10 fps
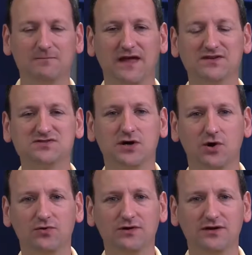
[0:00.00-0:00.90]
And
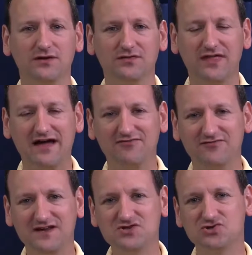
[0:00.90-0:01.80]
so that
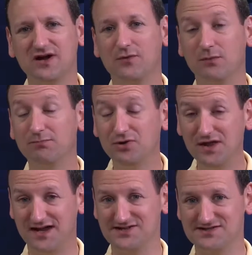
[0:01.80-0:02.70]
feature got
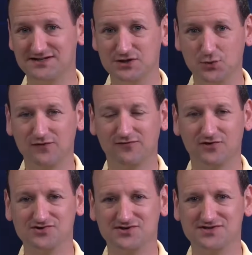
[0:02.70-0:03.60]
replaced in newer
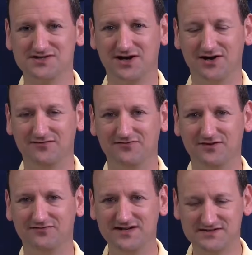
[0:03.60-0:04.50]
versions of
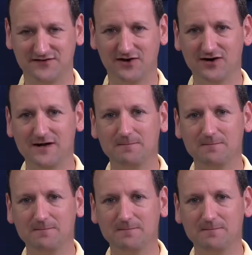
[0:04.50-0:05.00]
vSphere.